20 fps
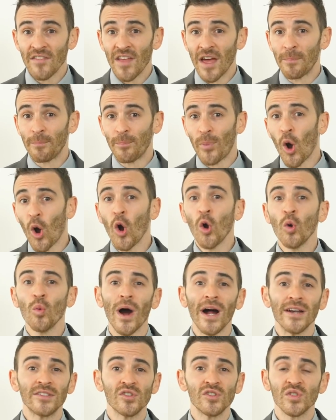that poll
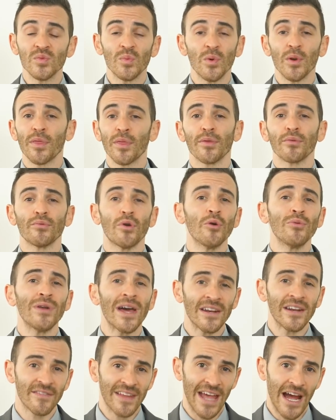watchers were thrown
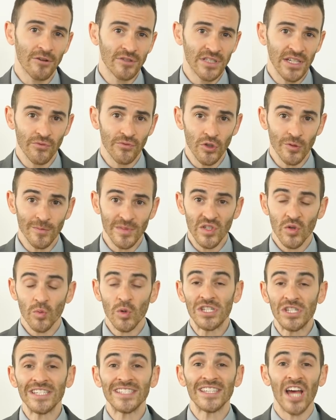out of counting rooms,
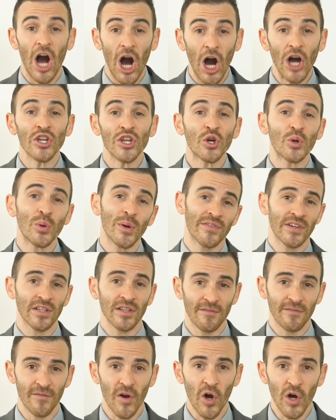which is
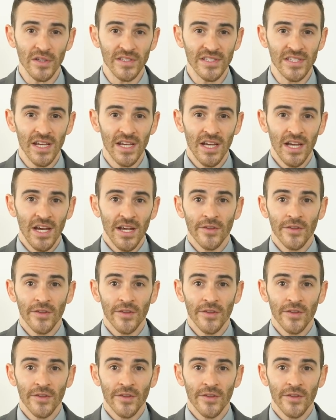unequivocally false.